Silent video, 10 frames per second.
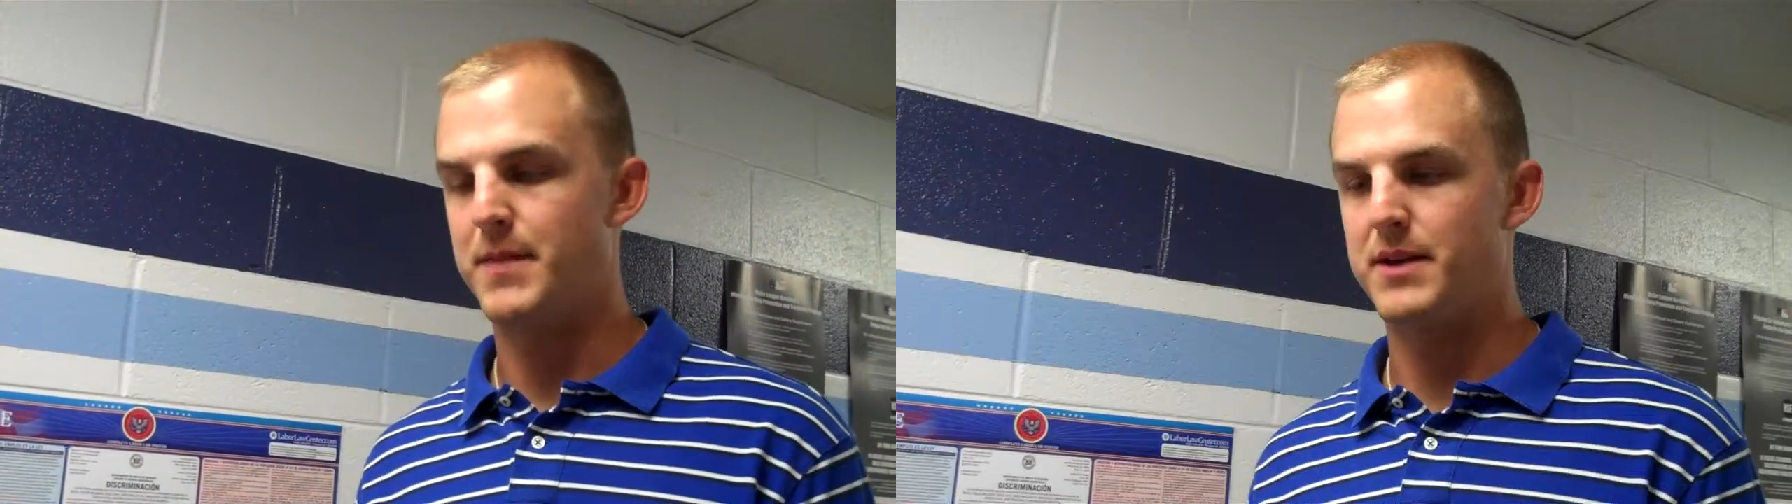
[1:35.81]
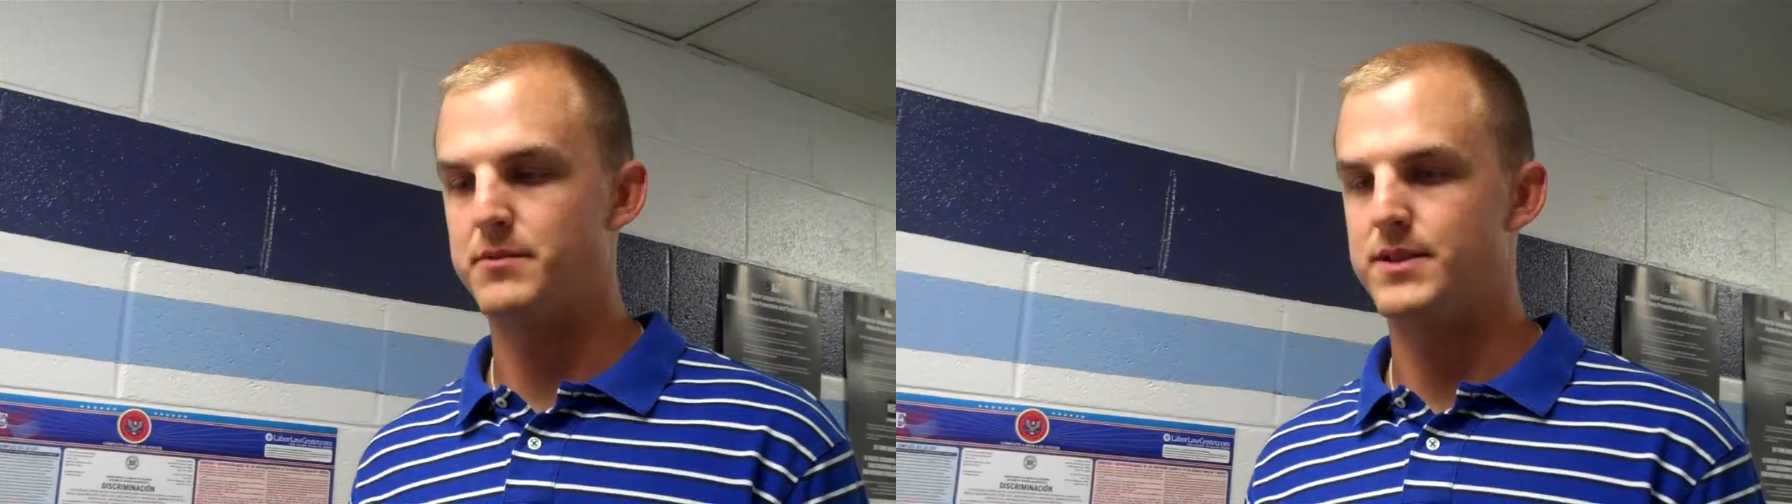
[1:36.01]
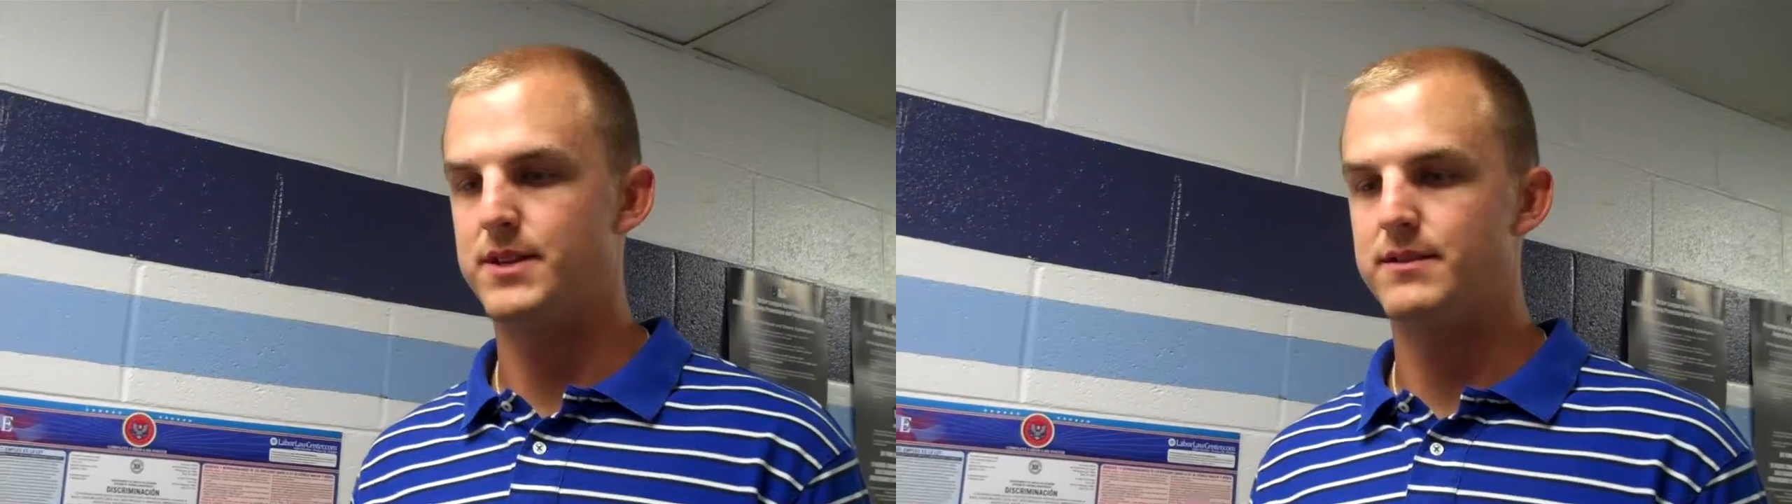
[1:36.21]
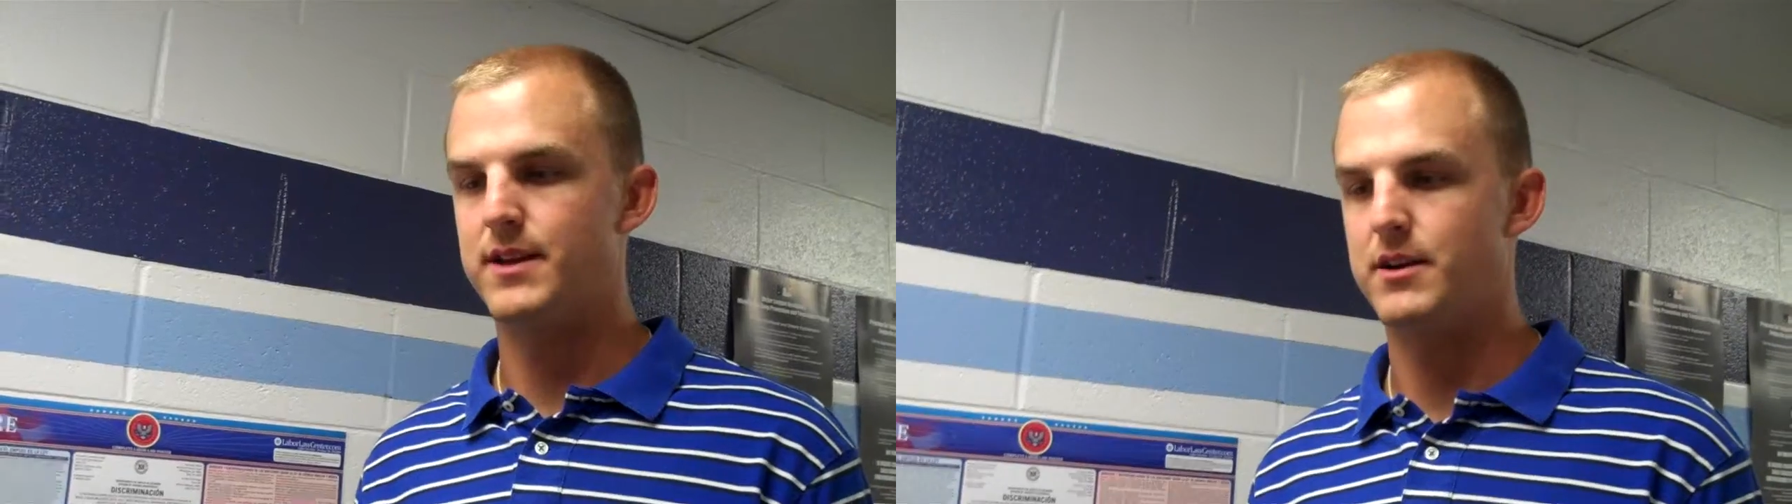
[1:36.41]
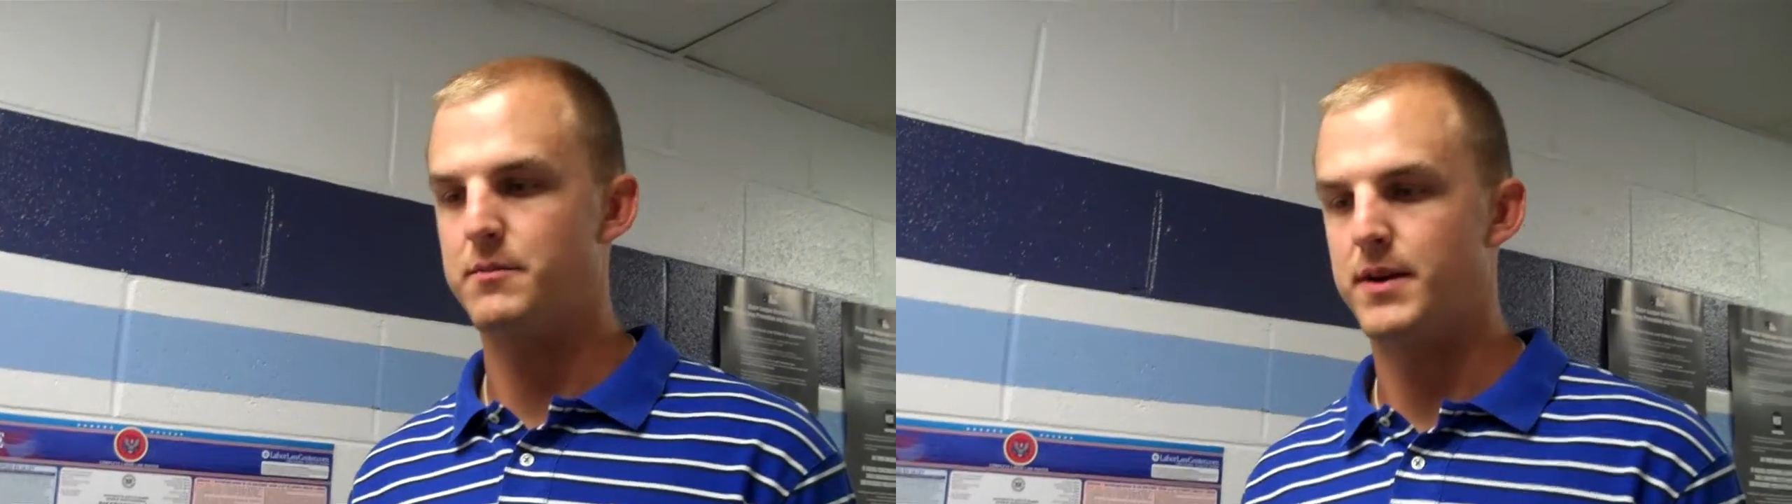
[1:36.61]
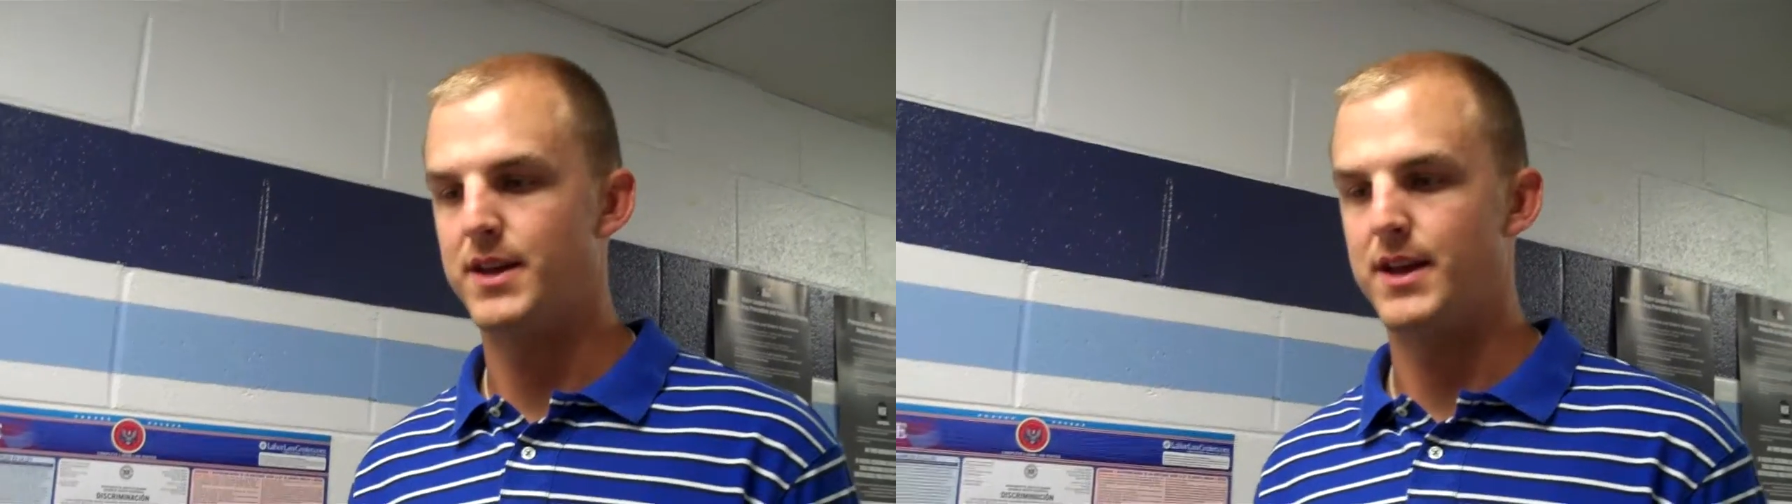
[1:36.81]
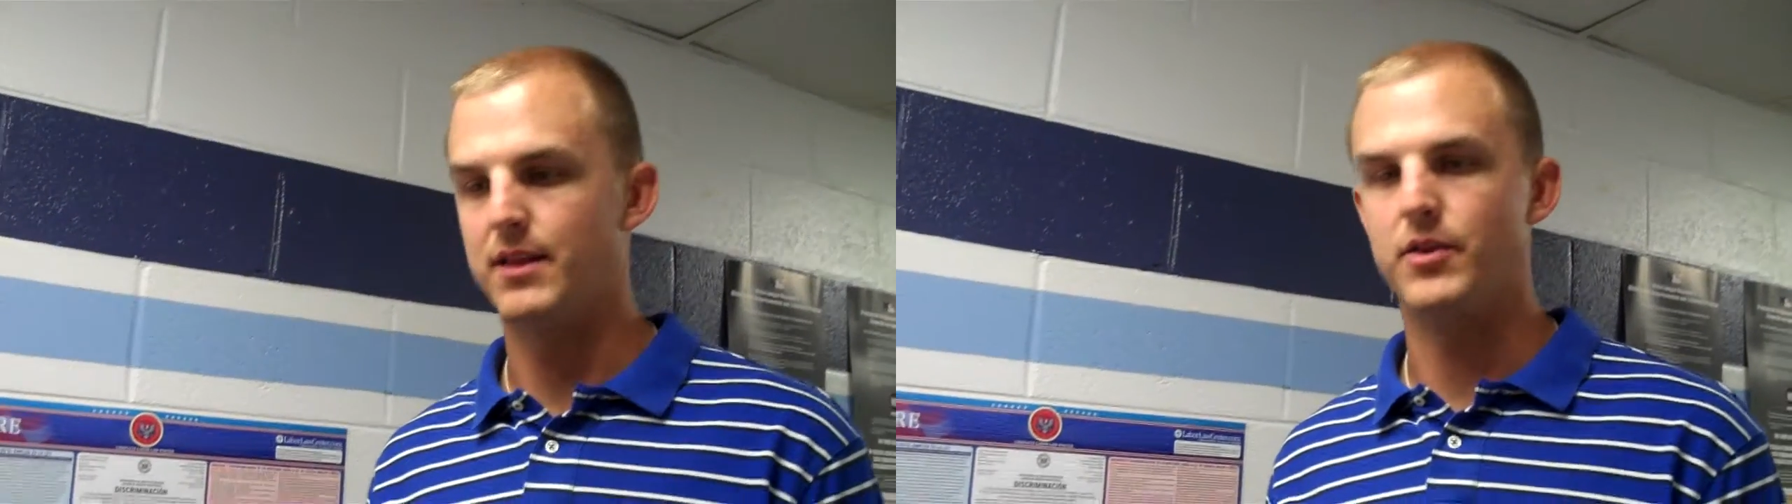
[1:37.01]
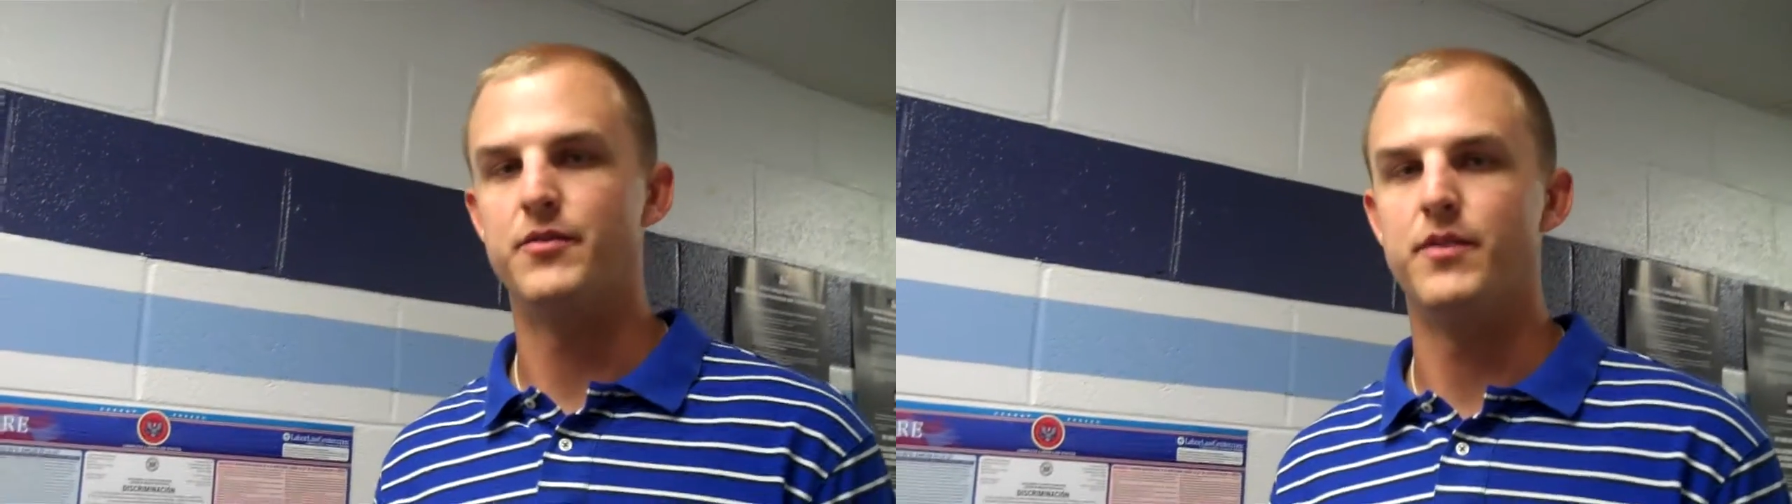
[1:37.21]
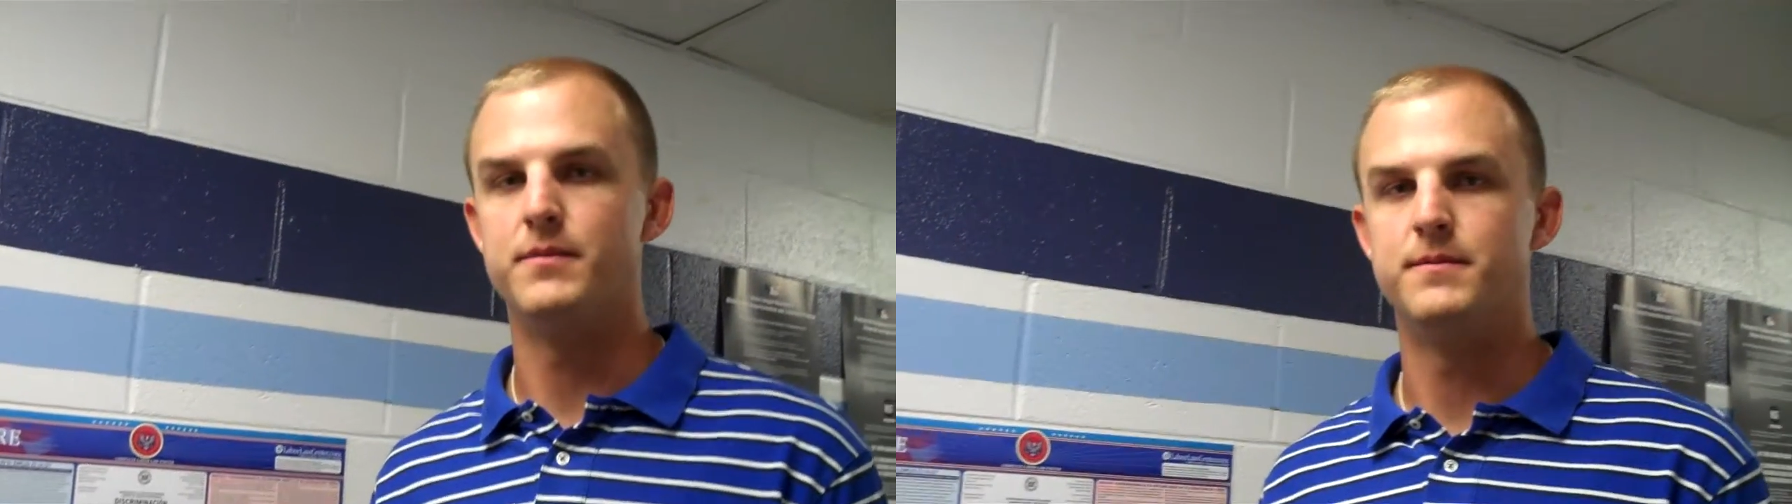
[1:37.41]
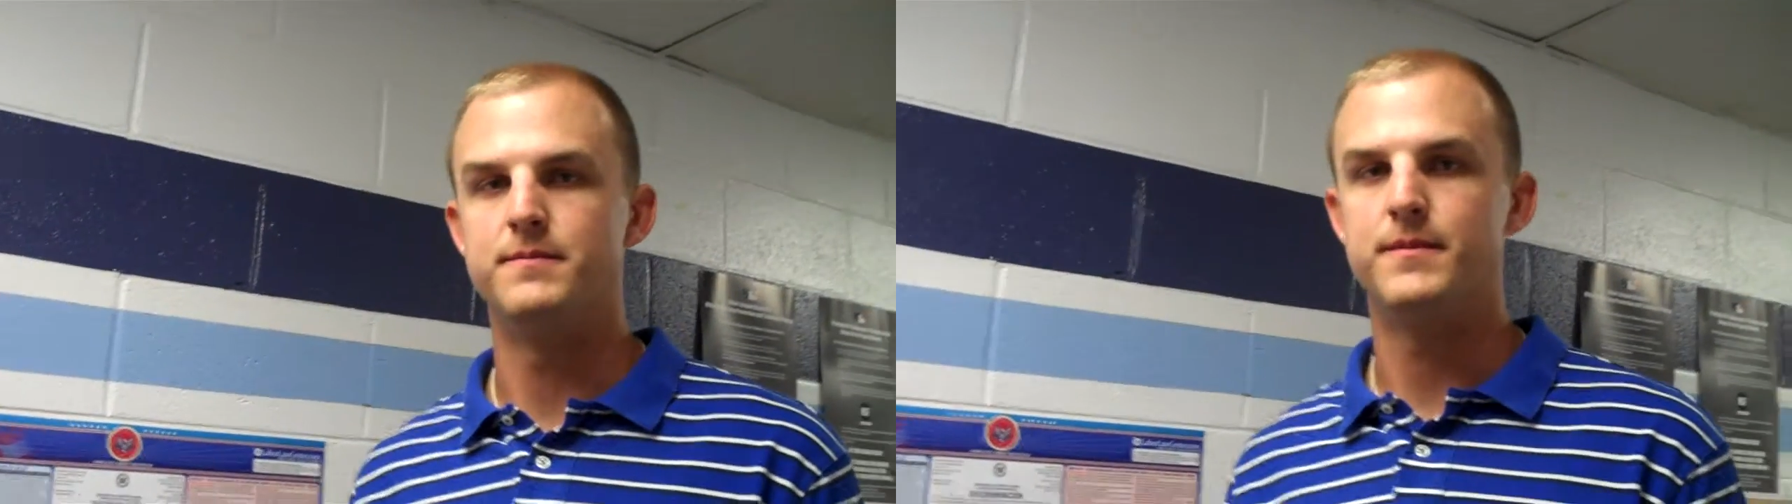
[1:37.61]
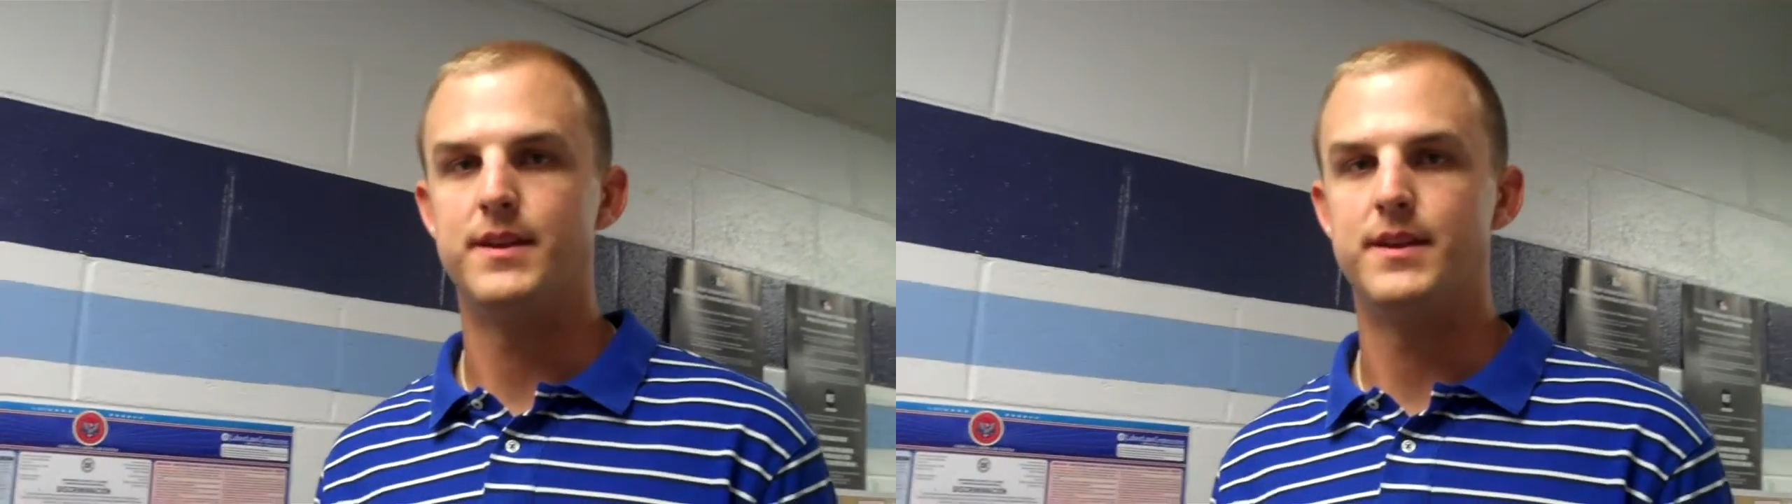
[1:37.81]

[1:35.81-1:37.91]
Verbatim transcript: bad ones here and there, but I learned from them,